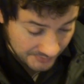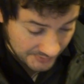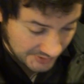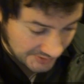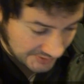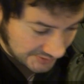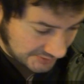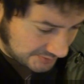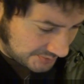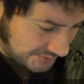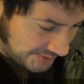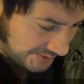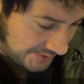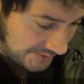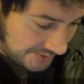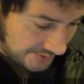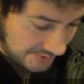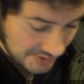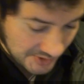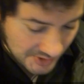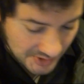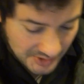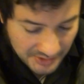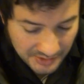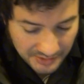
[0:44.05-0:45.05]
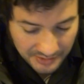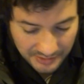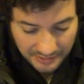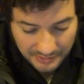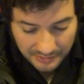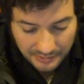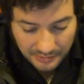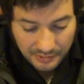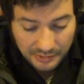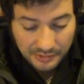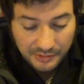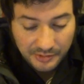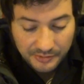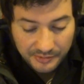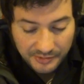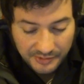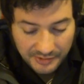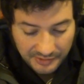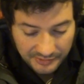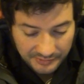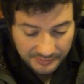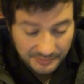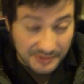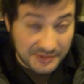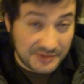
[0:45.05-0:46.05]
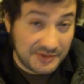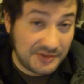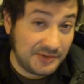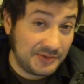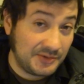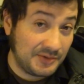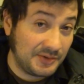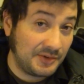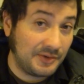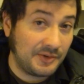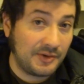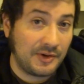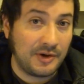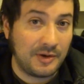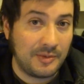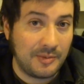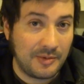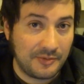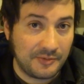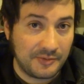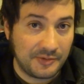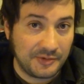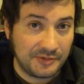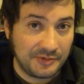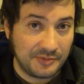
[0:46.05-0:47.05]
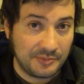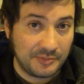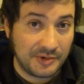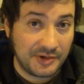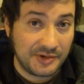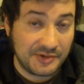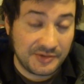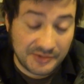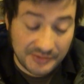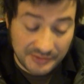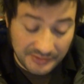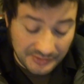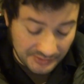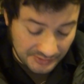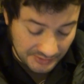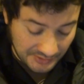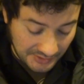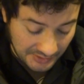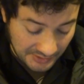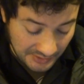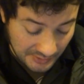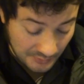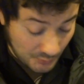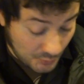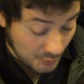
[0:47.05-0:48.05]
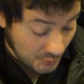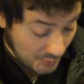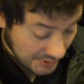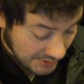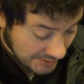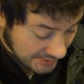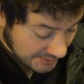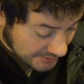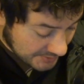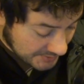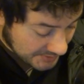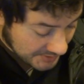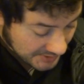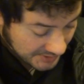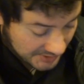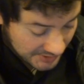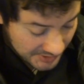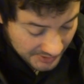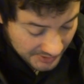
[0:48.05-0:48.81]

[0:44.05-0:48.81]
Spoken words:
Because with clothing, it's much easier to talk about first impressions because I can wear